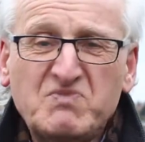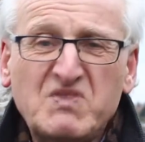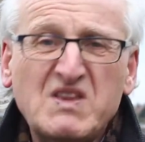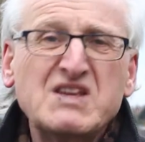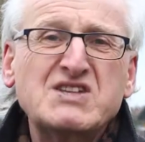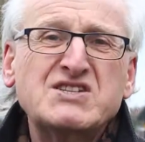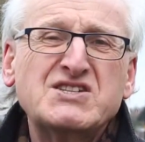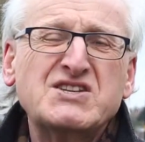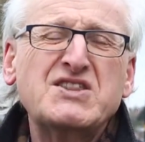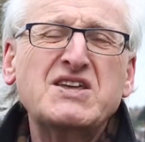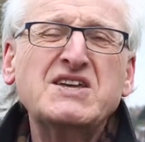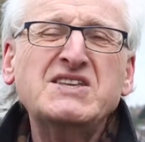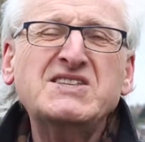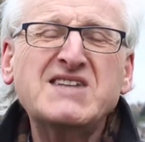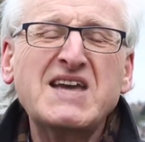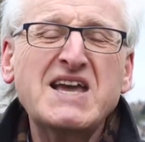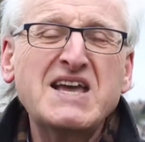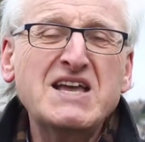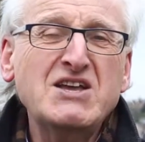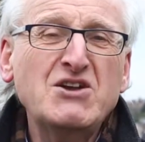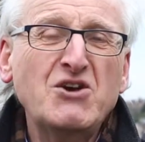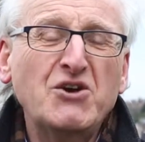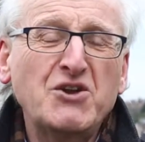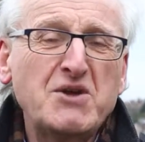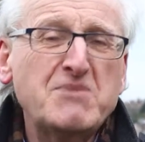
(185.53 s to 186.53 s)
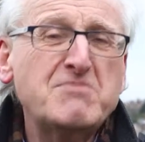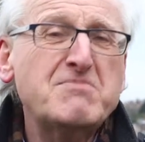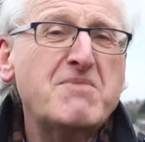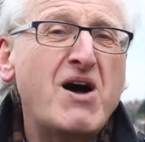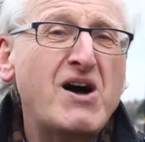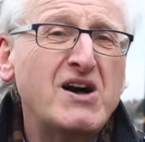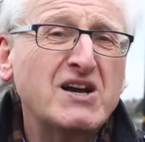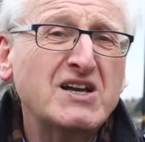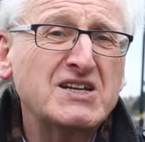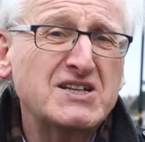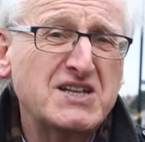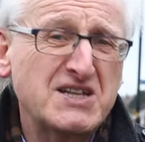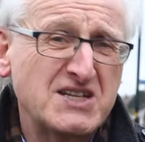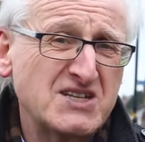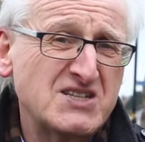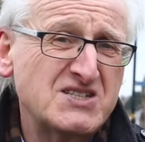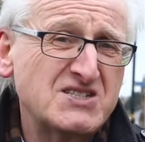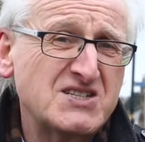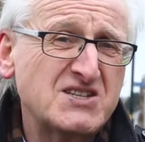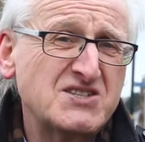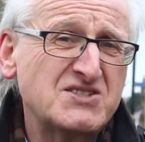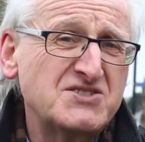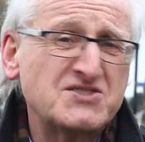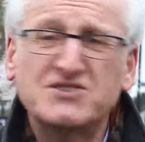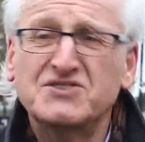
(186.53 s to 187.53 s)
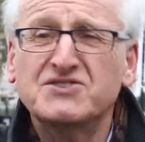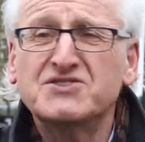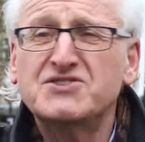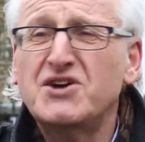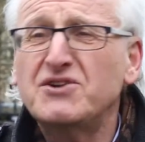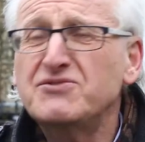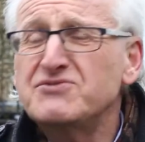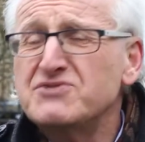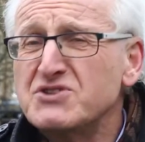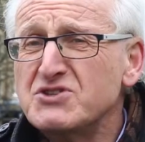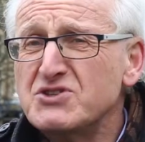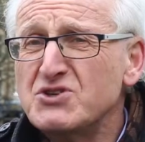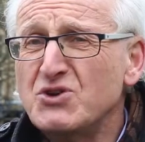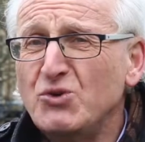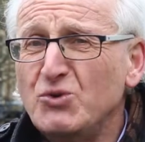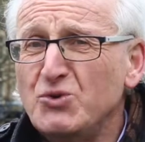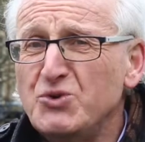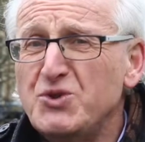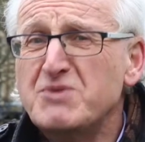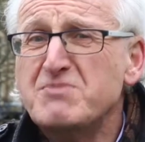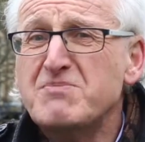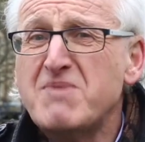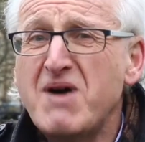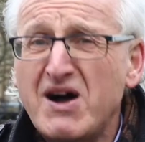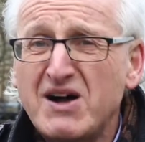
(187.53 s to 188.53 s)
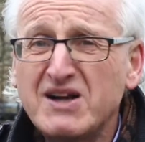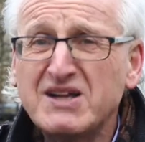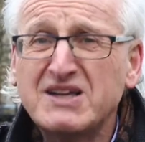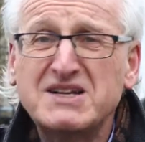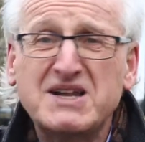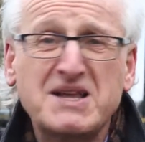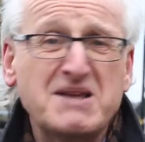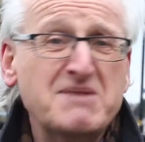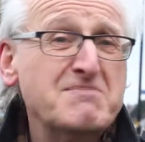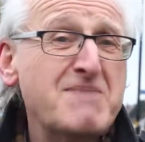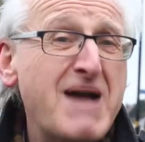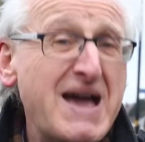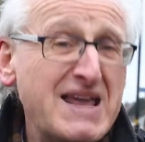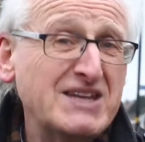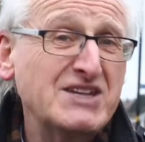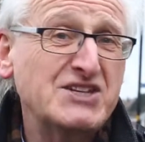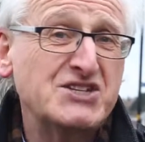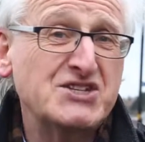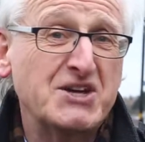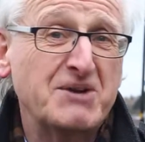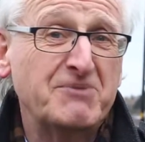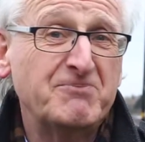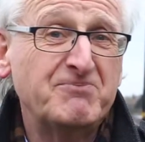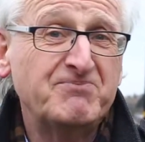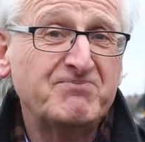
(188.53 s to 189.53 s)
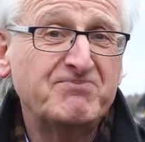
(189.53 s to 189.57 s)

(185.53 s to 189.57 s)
So they take on a marketing assistant, often called the marketing manager.